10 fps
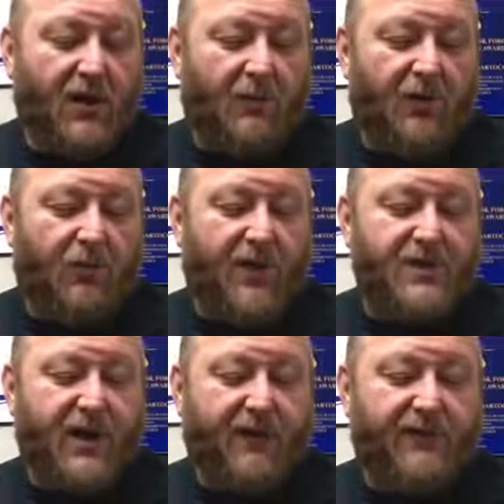with
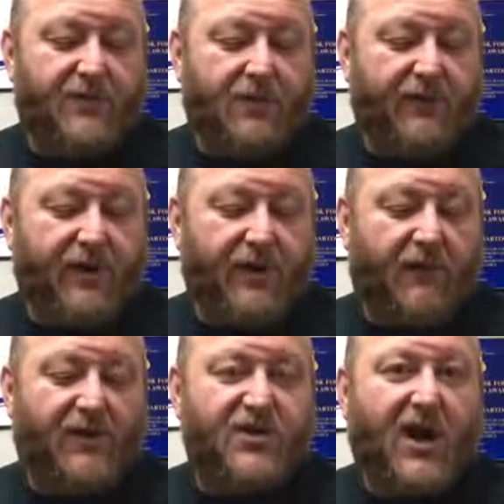ones that have sort
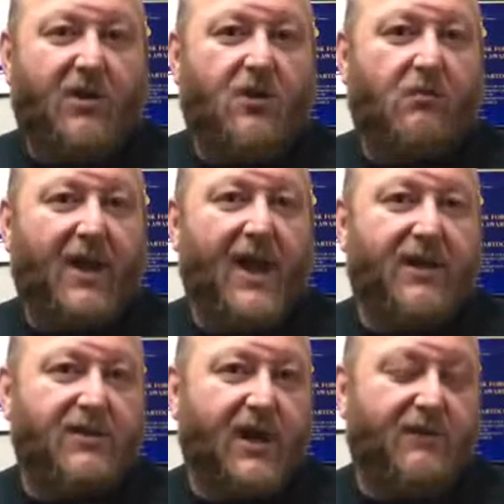of a charcoal
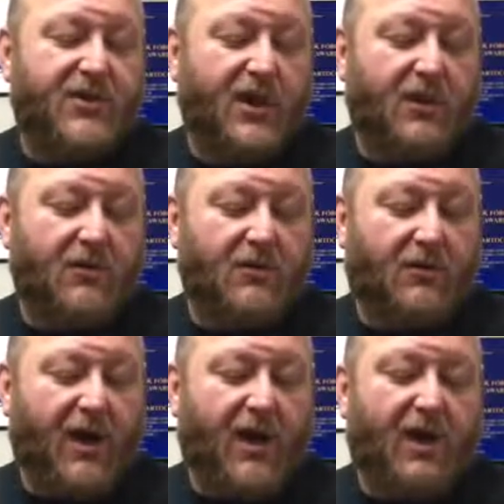black instead of a charcoal
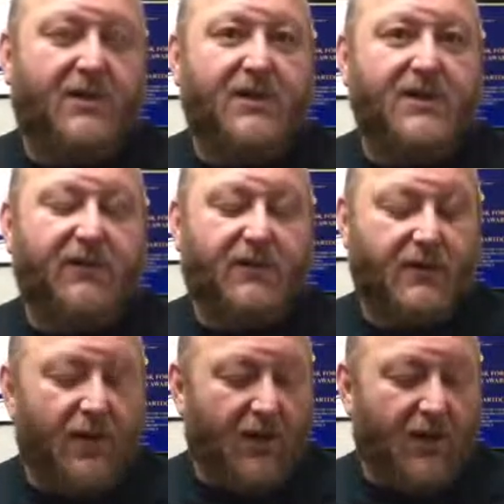gray upper receiver.